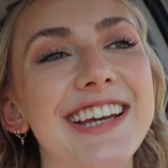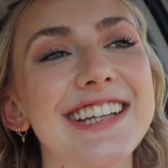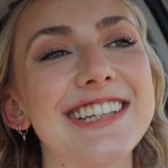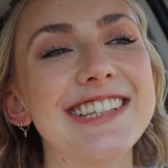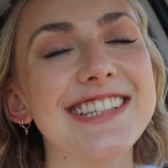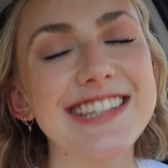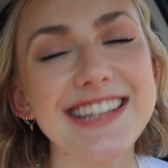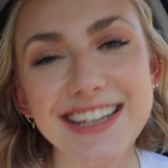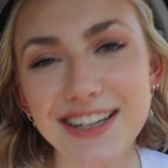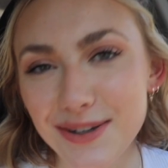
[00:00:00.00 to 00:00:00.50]

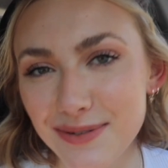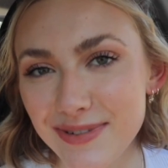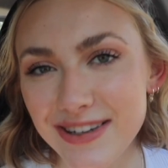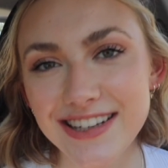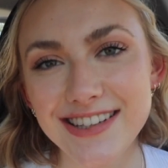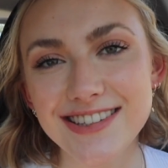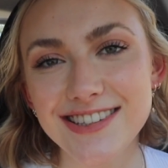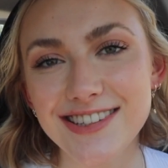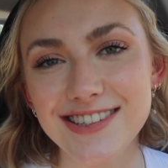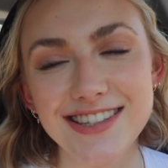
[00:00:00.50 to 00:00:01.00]
just think of
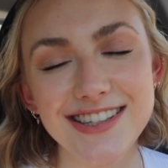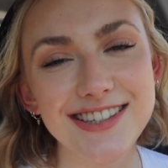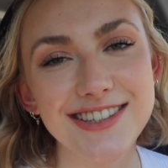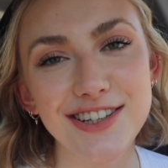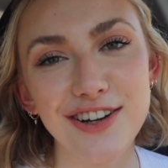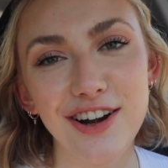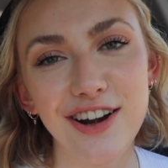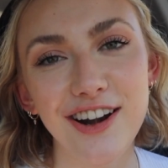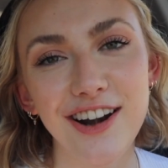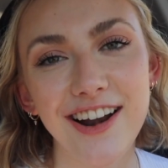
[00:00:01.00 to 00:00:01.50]
me as your
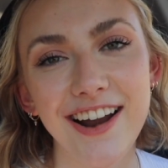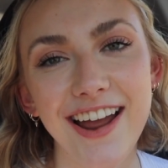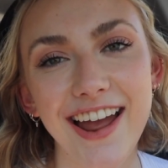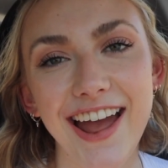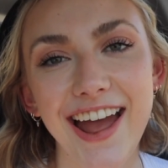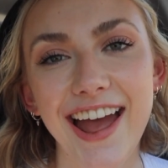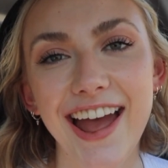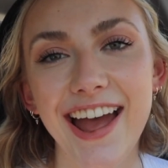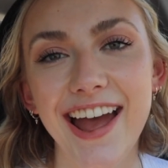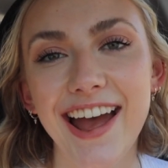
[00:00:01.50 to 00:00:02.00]
sister
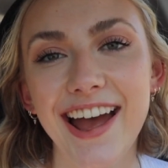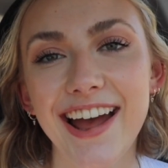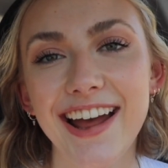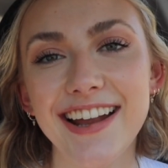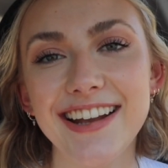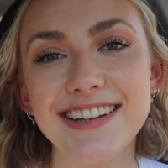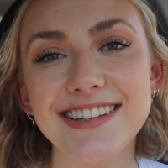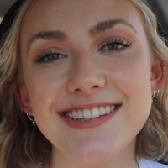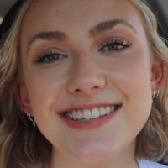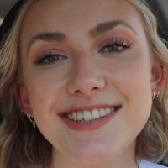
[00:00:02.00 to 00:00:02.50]

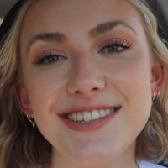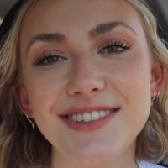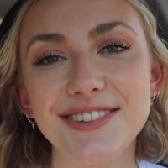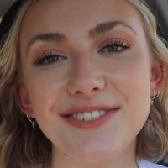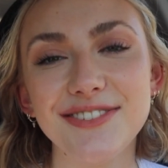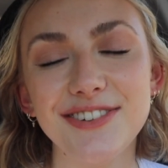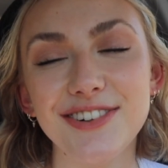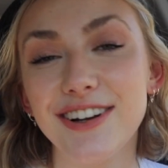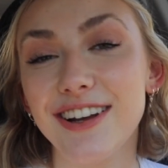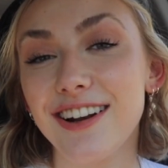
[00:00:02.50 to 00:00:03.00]
and
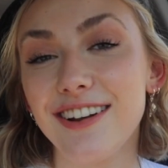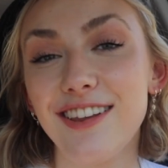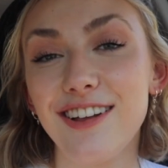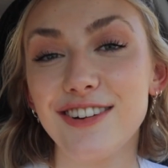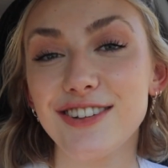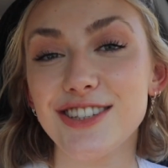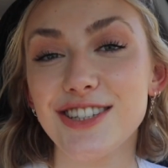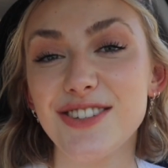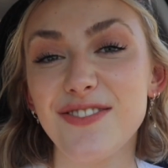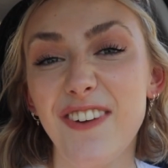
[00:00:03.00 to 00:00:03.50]
we'll get
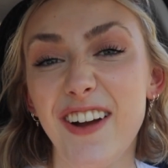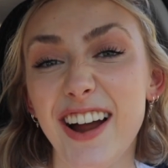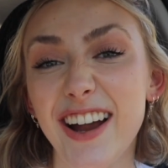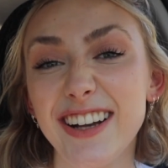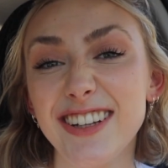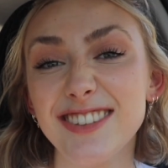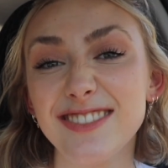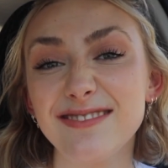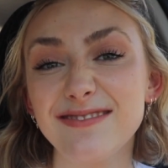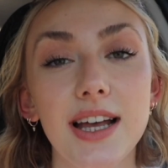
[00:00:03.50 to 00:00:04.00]
along just
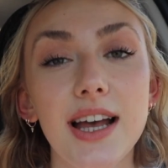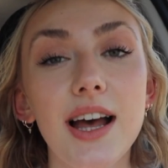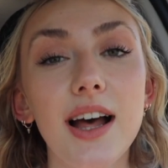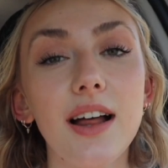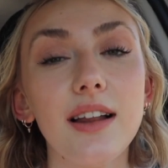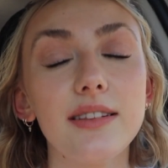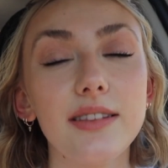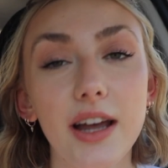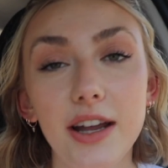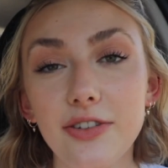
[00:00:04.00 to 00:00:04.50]
fine.
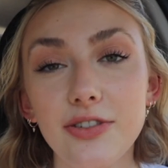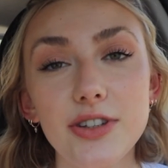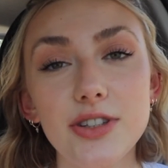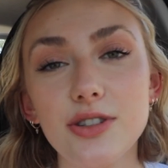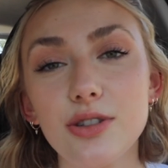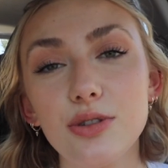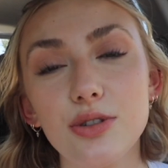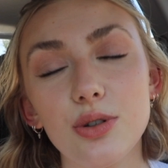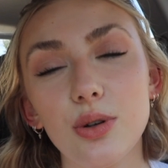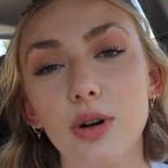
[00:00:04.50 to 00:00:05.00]
Life is
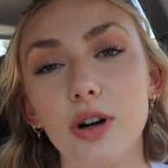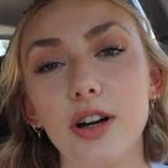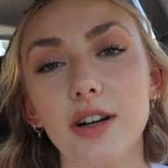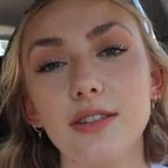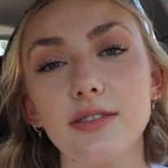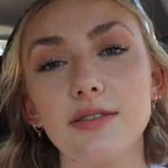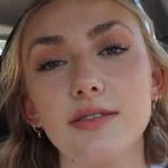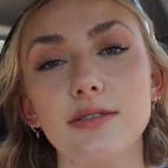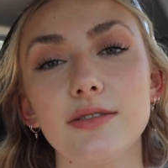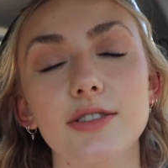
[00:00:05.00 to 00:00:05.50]
too
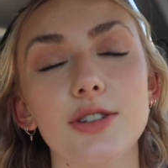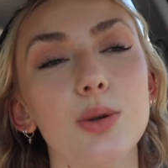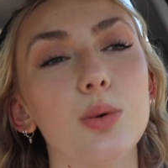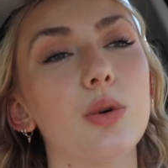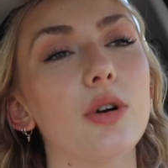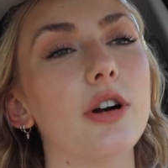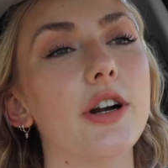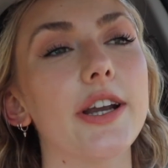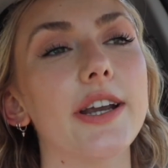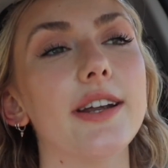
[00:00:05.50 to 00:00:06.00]
short to
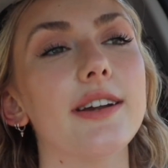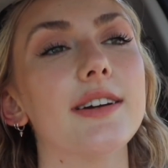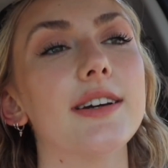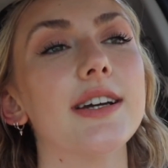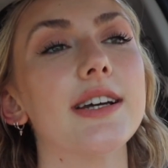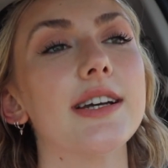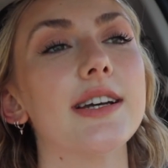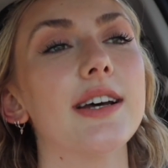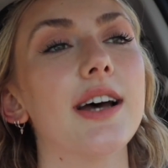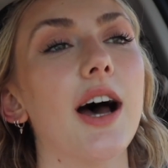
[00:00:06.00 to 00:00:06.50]
worry
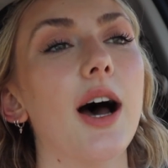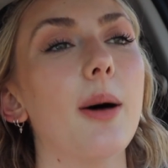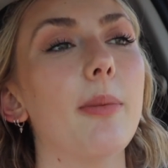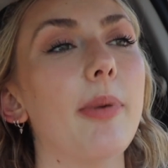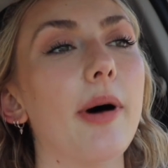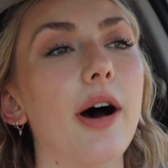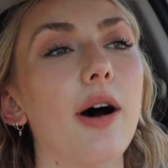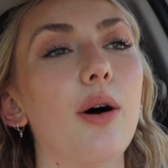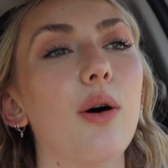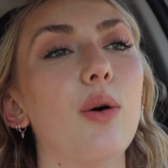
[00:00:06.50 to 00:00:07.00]

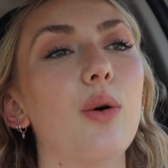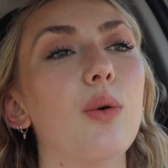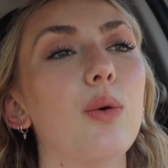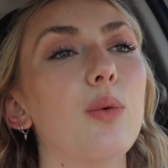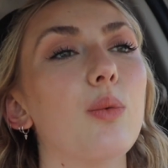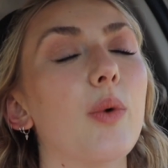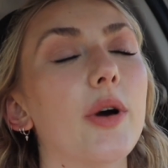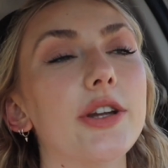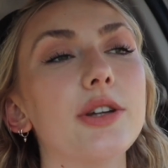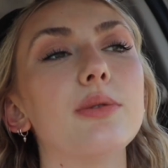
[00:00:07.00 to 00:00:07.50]

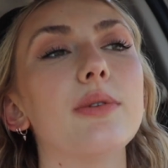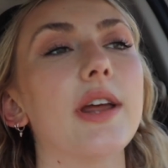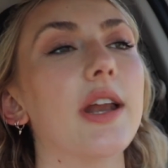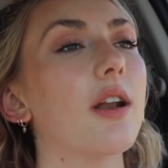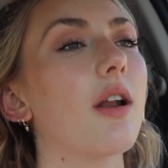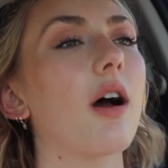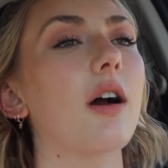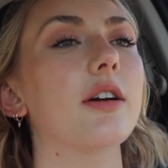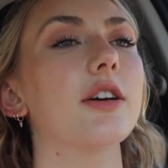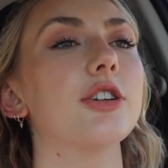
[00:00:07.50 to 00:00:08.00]
about what you
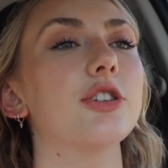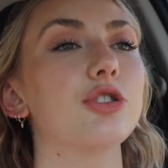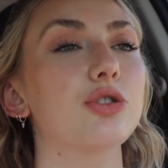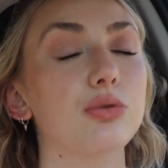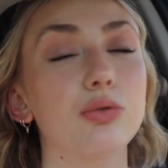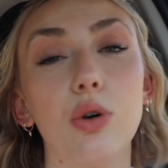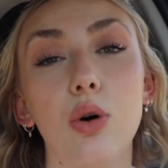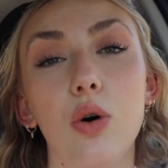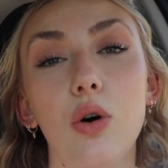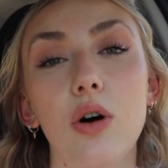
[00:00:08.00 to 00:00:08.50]
cannot
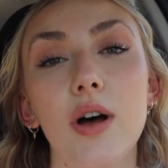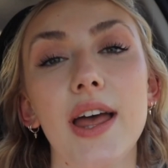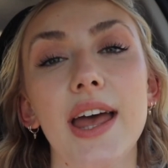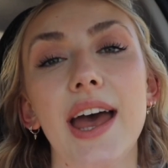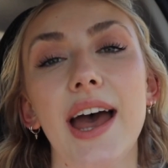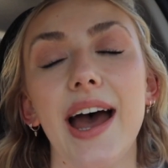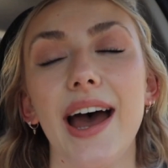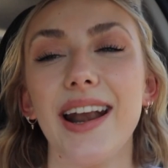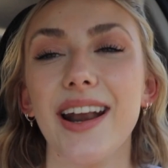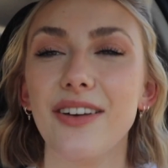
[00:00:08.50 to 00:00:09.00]
control.
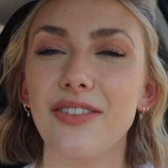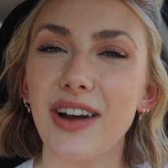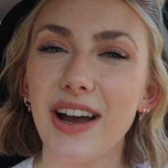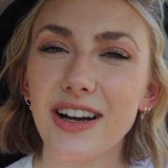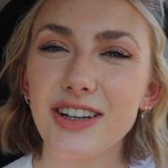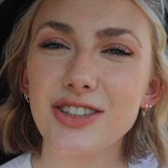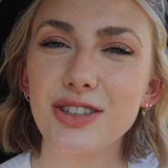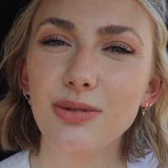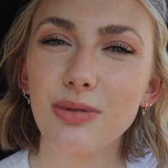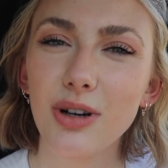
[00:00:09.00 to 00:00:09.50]
And I've
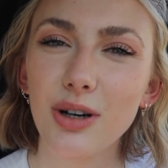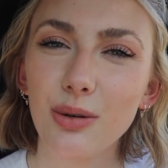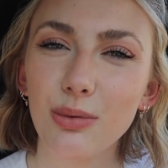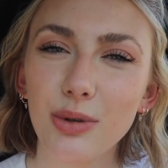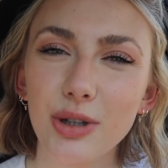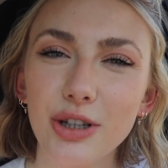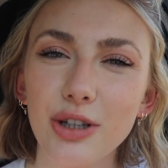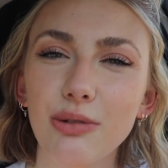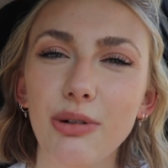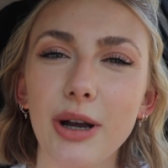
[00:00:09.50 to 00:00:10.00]
actually read a
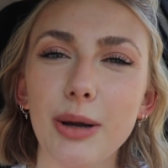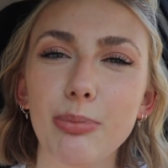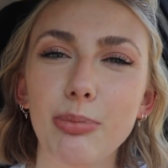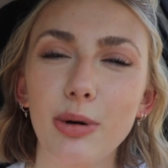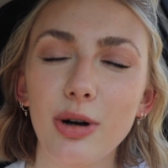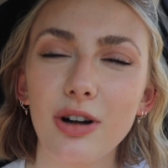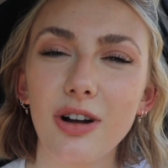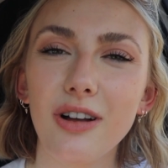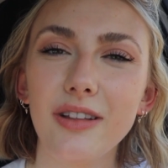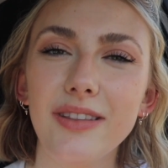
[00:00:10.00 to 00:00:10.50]
really great
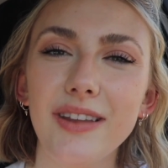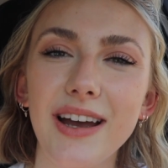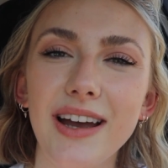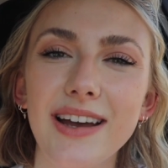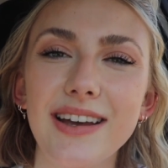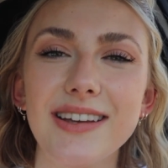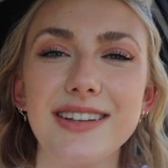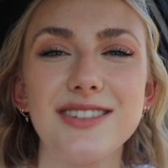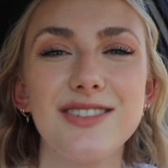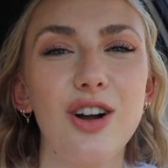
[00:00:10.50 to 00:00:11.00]
book on
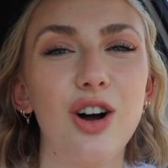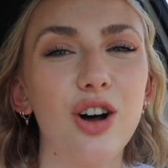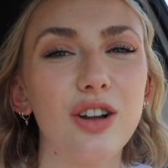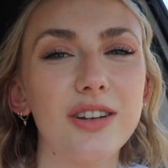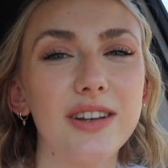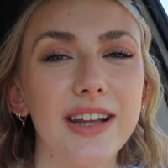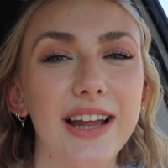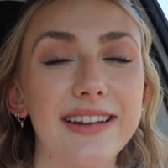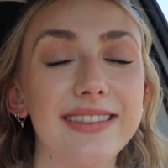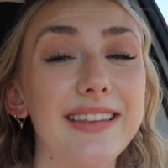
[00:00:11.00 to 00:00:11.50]
that. It's
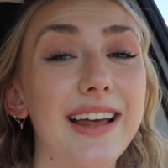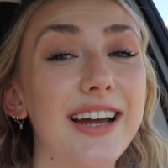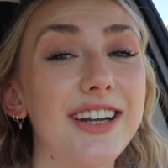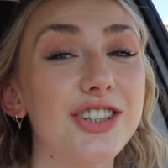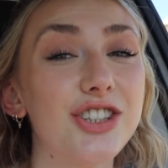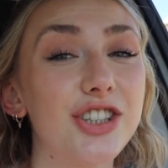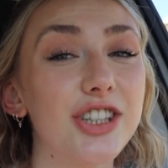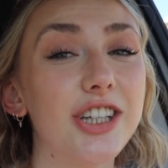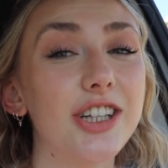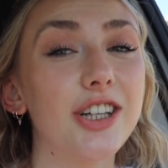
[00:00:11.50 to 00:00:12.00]
called Let That
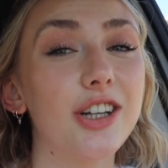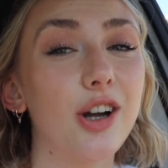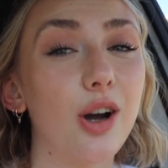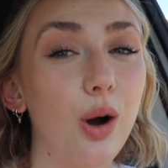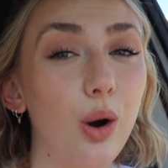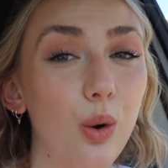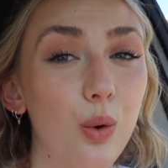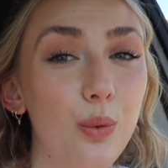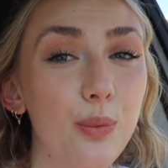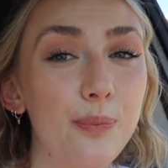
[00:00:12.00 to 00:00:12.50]
Shit
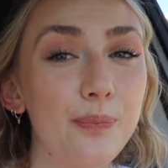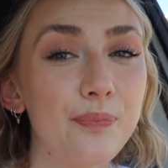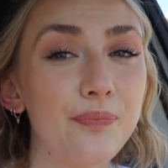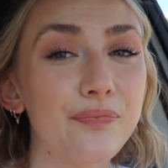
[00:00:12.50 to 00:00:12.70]
Go.